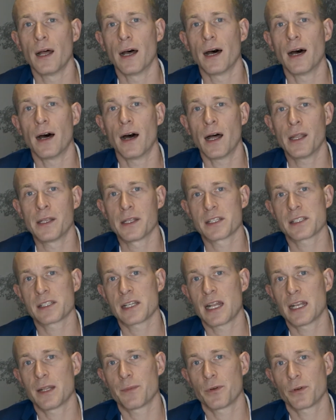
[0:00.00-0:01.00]

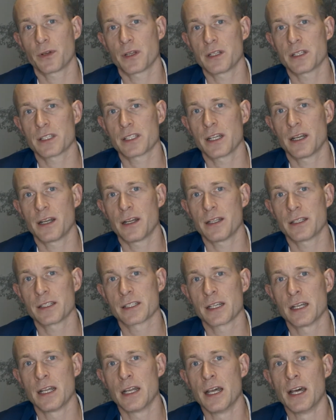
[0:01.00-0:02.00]
understandable
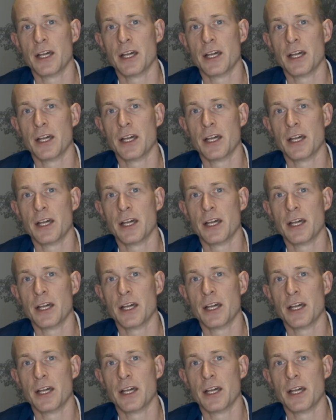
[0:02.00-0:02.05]
concerns.